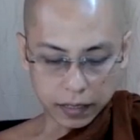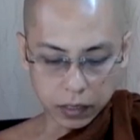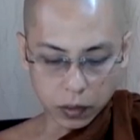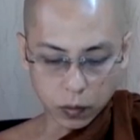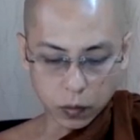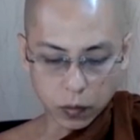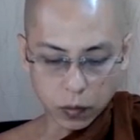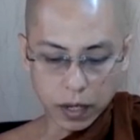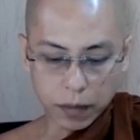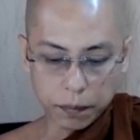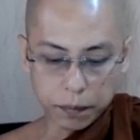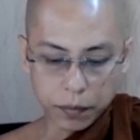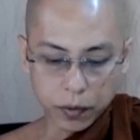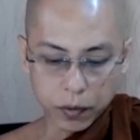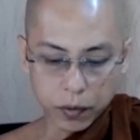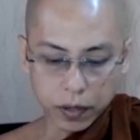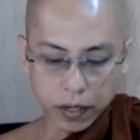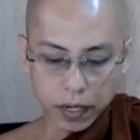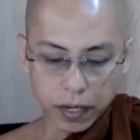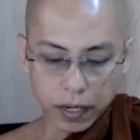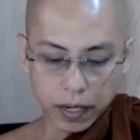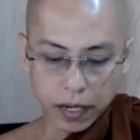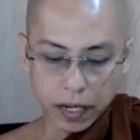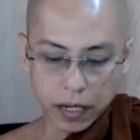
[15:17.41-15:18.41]
the word
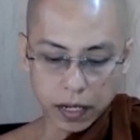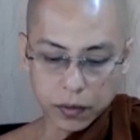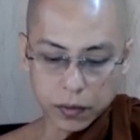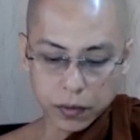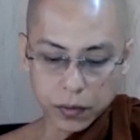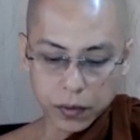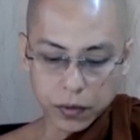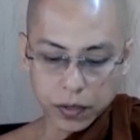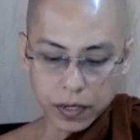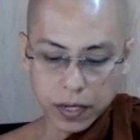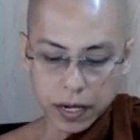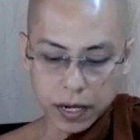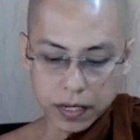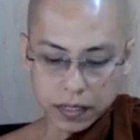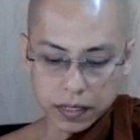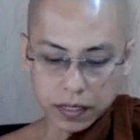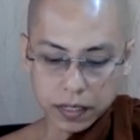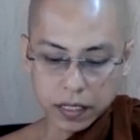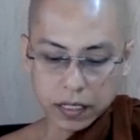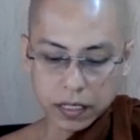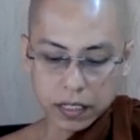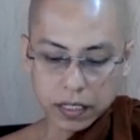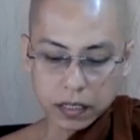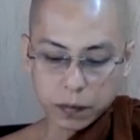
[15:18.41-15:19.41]
pukala, rootless
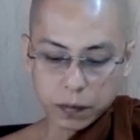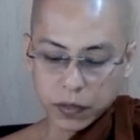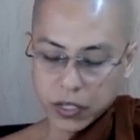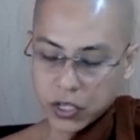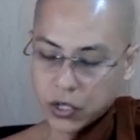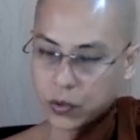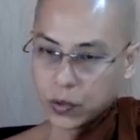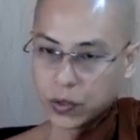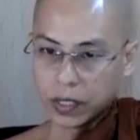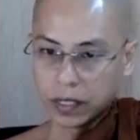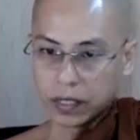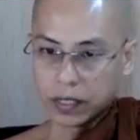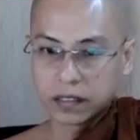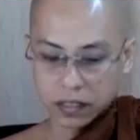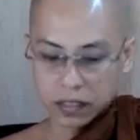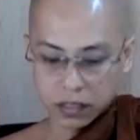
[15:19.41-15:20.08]
individual.